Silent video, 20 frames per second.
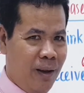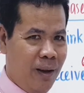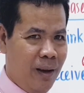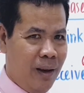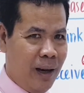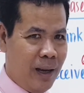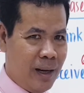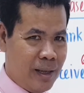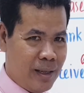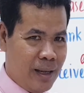
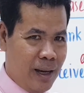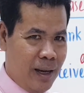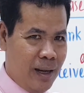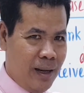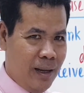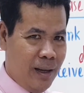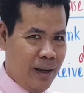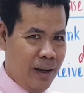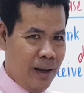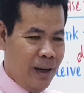Understand?
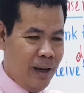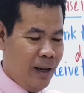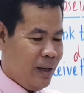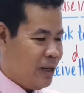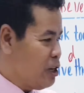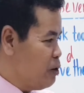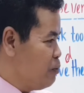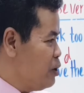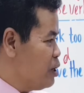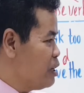That
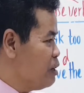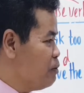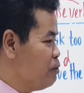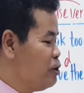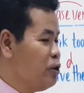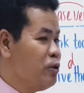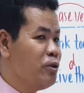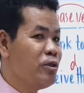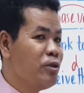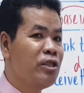will give
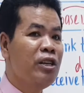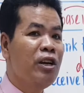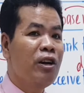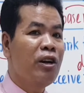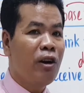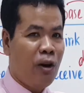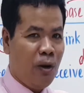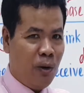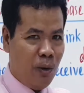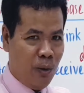you
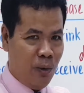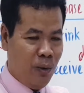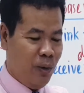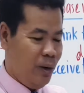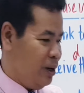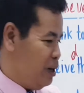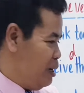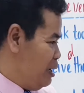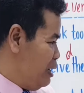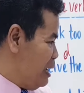0
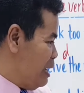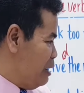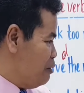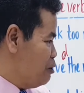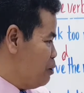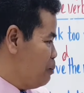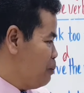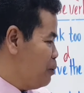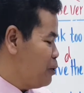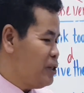if you
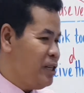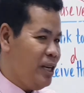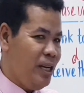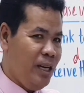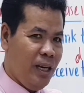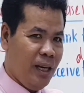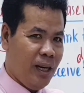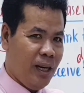put D here.